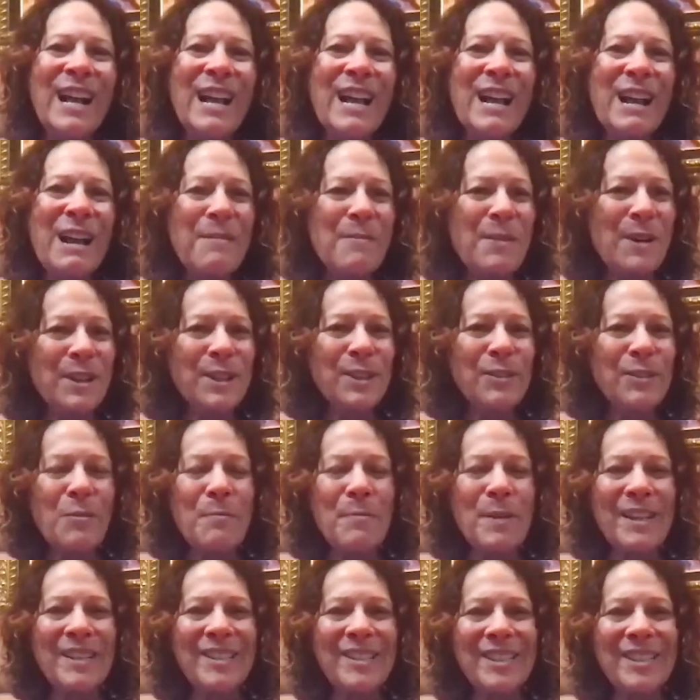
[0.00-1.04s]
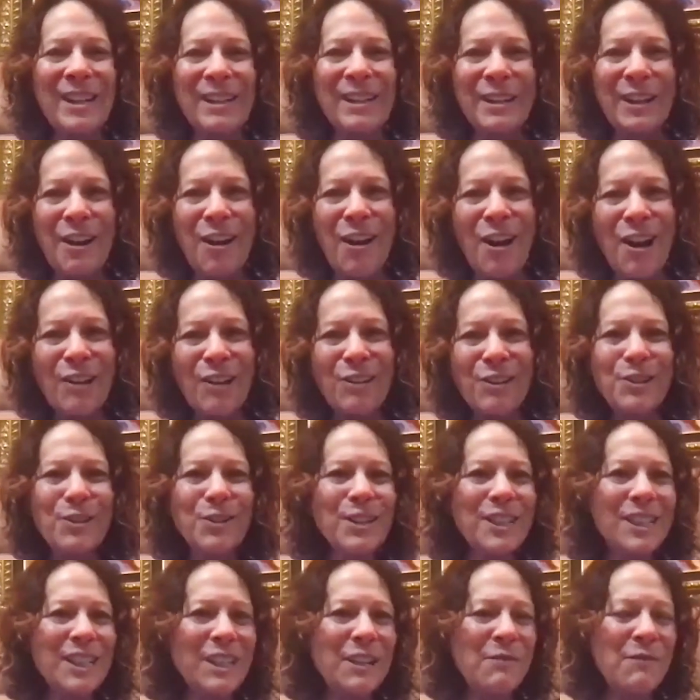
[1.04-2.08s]
I'm also a best selling author, a
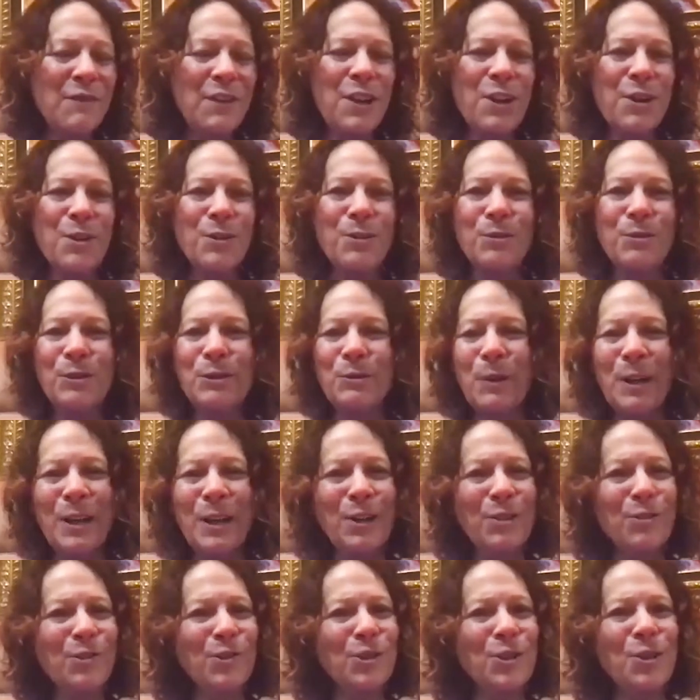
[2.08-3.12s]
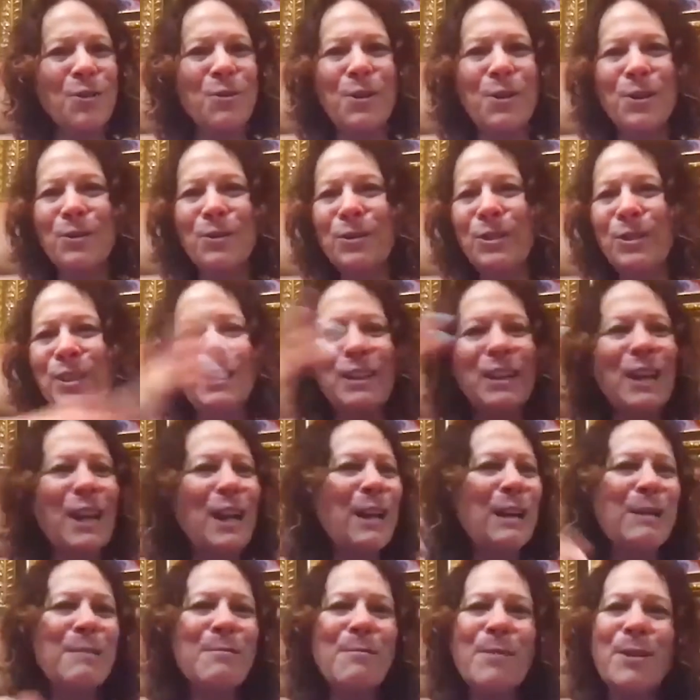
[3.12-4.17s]
TV mm-hmm. host, radio show host, and
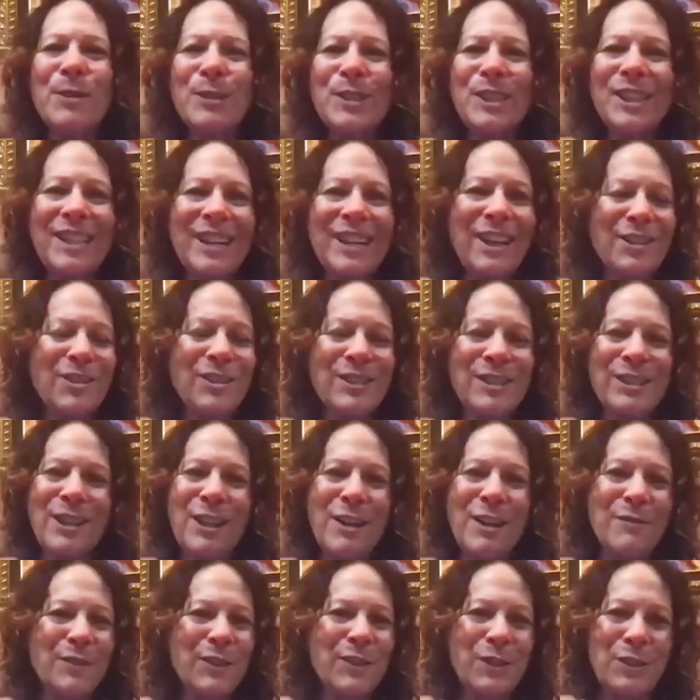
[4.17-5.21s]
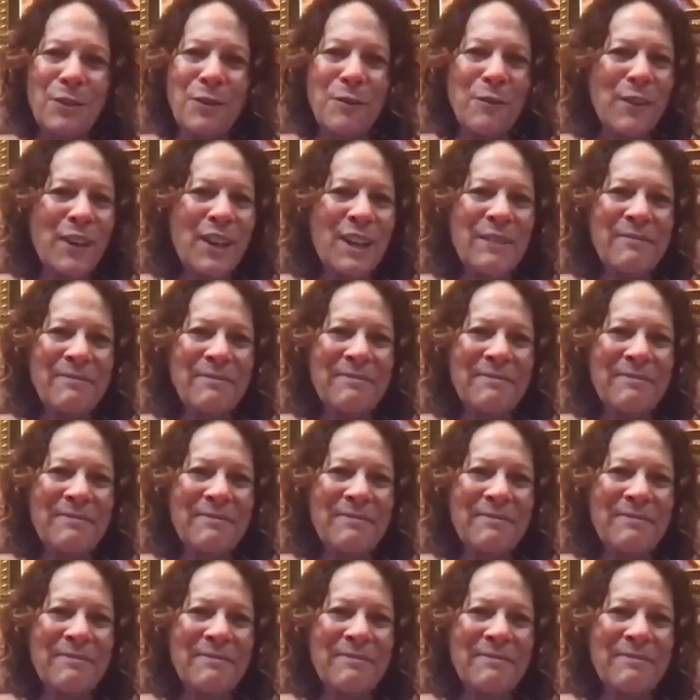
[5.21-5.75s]
mostly I just love serving.